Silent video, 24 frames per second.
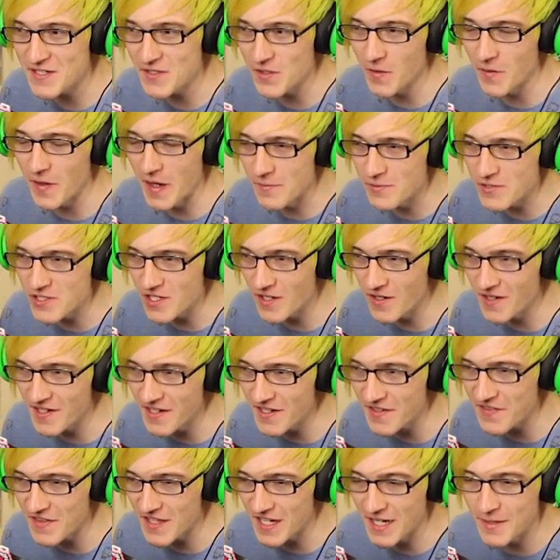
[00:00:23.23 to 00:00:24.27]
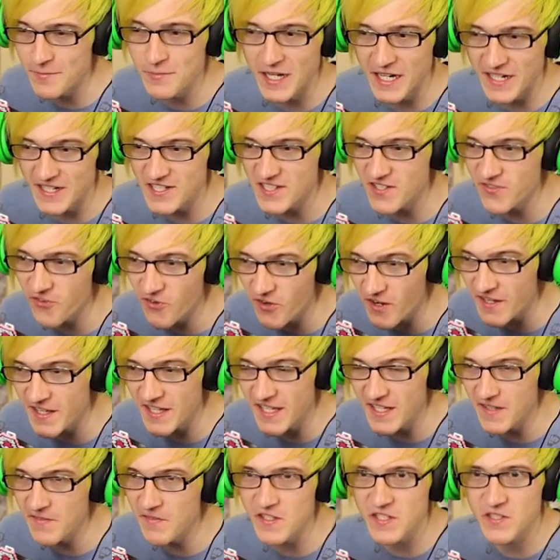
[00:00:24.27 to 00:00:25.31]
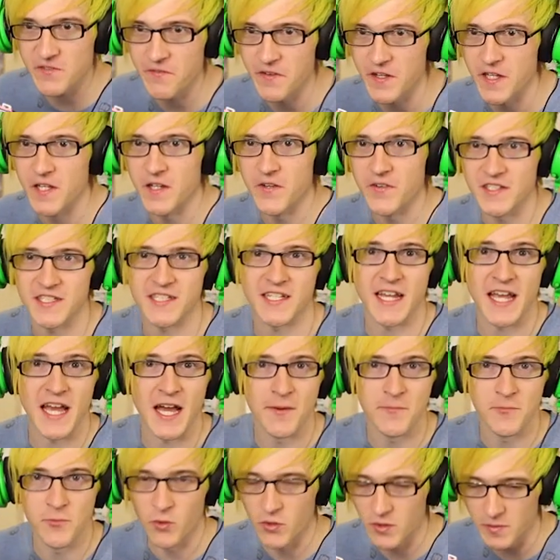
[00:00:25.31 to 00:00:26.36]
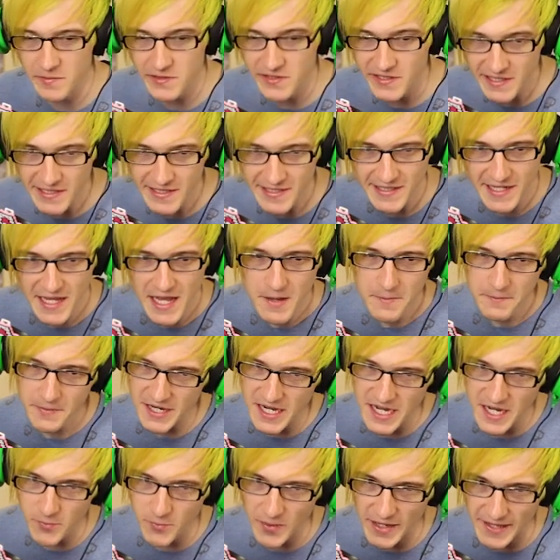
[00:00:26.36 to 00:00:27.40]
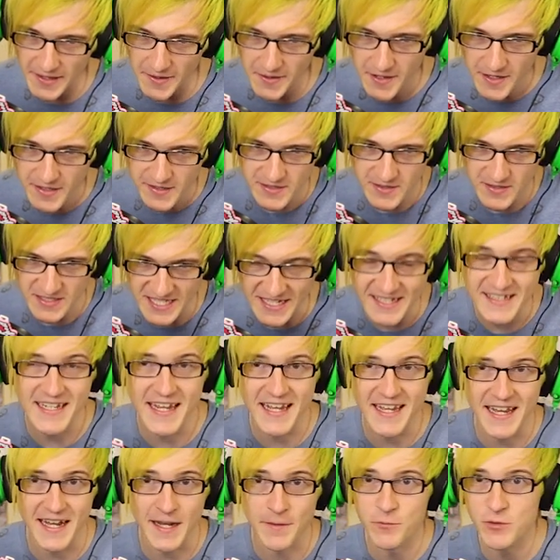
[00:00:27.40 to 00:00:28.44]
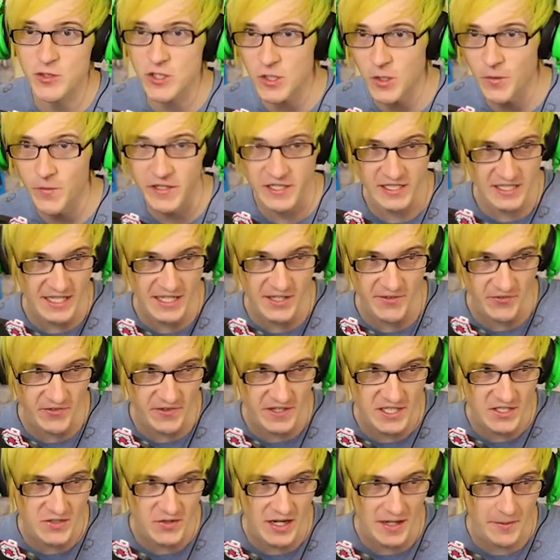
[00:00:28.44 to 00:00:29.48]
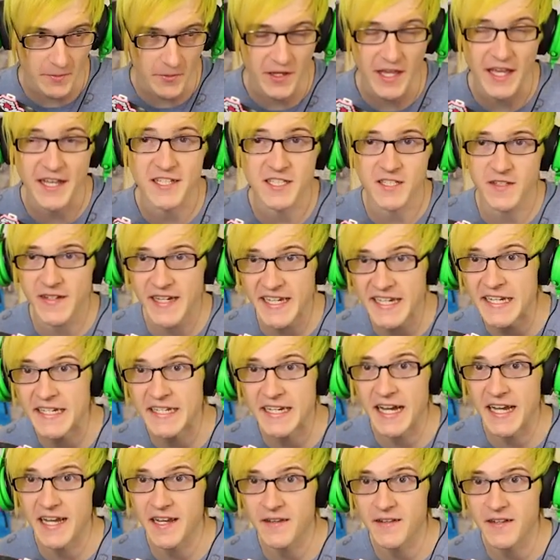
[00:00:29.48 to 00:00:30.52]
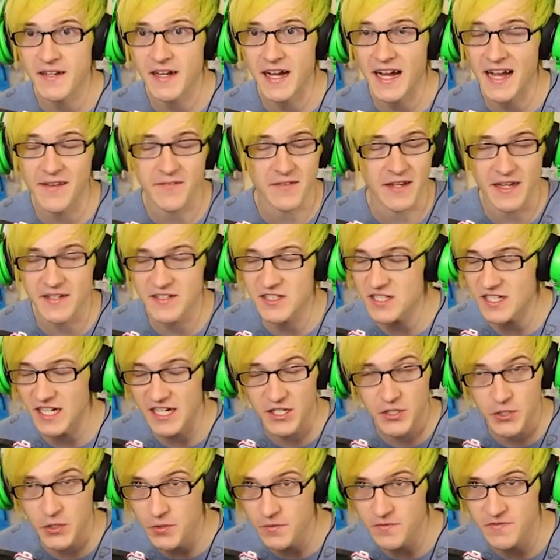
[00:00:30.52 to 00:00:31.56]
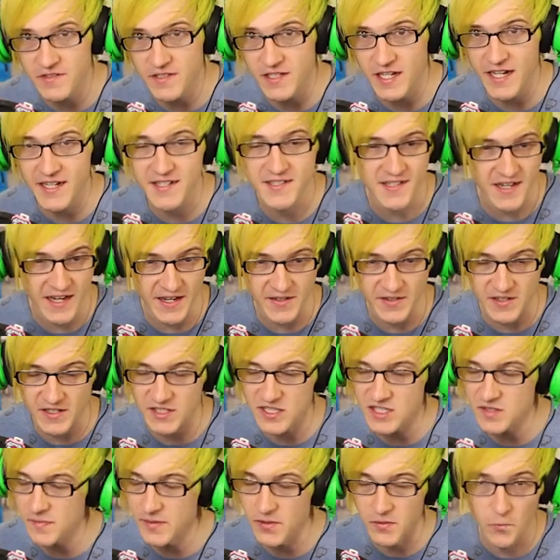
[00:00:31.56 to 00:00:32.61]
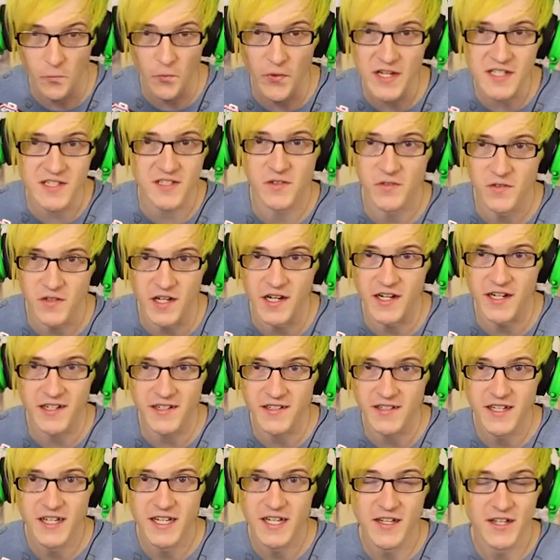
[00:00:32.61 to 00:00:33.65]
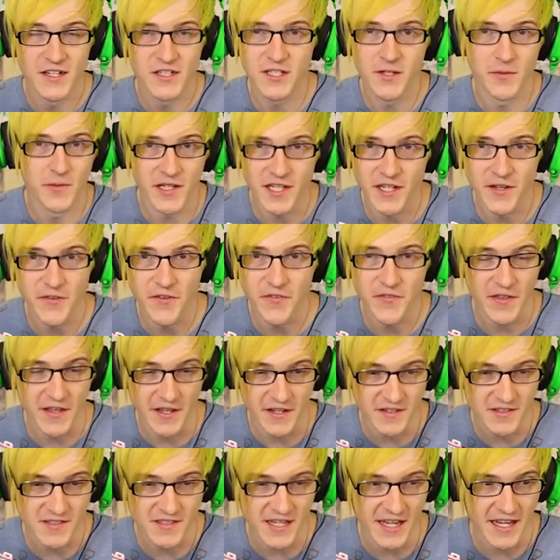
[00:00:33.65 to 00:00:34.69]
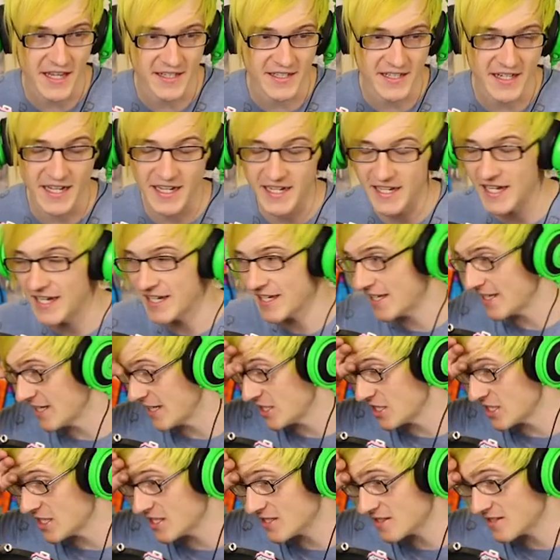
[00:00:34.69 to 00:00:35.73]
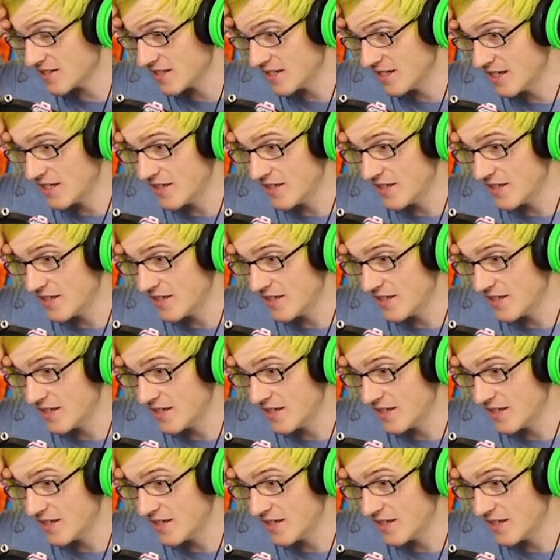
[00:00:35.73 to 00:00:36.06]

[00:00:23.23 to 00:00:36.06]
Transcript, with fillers: So I'm sorry that I'm not as froggy in this video as I am normally. But anyway, today I'm so excited for this crap, okay? It's late at night. I, I, I goofed, guys. I, I, spent way too long doing other things, and I, I, I just...